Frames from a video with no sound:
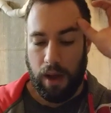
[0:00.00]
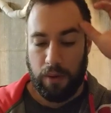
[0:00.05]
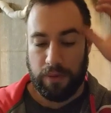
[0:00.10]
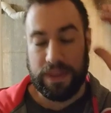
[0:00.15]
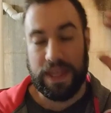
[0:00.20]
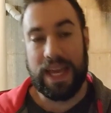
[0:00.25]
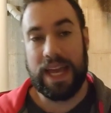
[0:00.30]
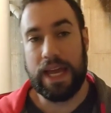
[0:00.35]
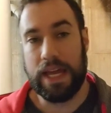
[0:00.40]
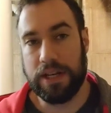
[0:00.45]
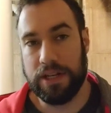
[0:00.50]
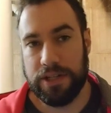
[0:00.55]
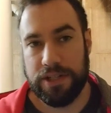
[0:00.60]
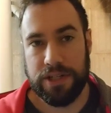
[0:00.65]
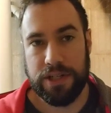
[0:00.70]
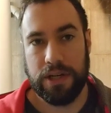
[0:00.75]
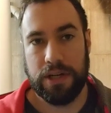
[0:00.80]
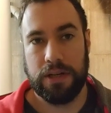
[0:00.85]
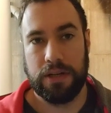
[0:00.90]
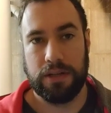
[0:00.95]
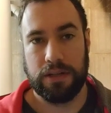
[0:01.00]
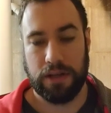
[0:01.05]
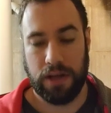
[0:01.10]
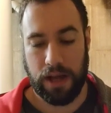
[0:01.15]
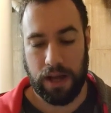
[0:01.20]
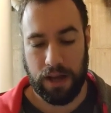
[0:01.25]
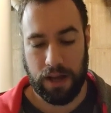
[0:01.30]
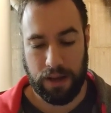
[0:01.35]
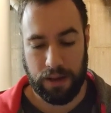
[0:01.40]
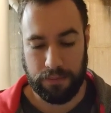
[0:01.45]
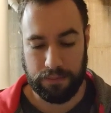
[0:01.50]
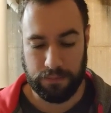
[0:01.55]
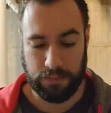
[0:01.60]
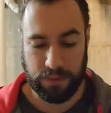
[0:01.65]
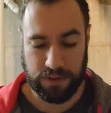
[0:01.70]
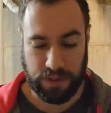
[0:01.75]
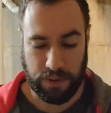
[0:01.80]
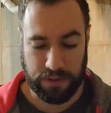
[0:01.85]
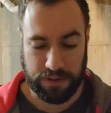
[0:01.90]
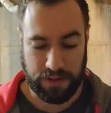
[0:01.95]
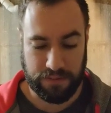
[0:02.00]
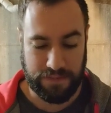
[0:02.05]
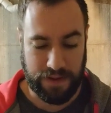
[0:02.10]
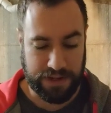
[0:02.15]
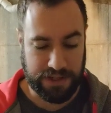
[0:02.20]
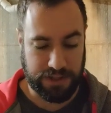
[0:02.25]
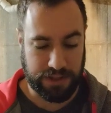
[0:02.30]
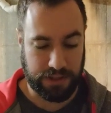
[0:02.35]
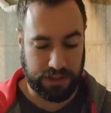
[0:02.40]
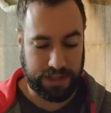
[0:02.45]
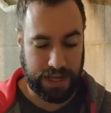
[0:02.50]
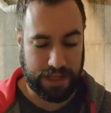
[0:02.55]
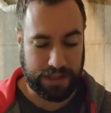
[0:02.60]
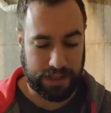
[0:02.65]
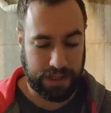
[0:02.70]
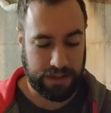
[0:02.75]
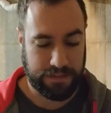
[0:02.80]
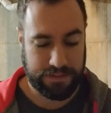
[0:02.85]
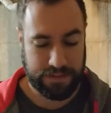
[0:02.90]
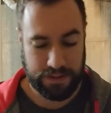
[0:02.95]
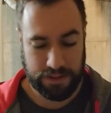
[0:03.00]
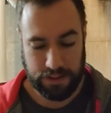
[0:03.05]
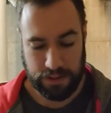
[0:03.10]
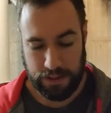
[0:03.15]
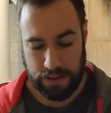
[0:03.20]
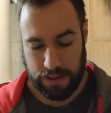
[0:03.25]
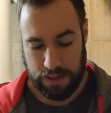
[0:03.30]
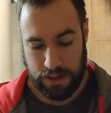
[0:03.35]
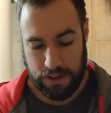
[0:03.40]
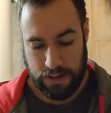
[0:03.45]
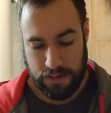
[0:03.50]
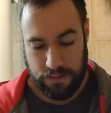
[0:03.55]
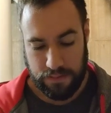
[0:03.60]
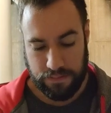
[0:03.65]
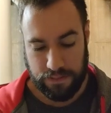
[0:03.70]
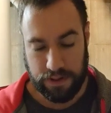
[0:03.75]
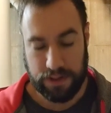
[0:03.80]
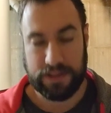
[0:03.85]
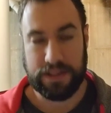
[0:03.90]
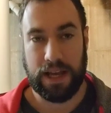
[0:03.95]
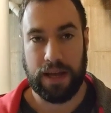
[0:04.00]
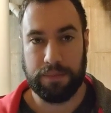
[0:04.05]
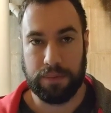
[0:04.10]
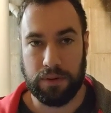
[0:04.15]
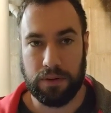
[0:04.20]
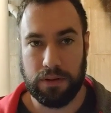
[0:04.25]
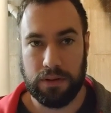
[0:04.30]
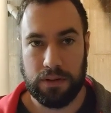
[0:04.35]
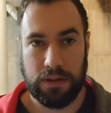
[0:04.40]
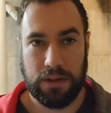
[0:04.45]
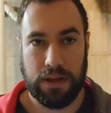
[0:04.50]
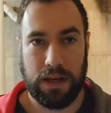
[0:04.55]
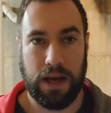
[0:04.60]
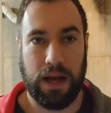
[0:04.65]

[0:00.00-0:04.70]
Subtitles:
With the hinge, we'll start with conventional deadlift, for example.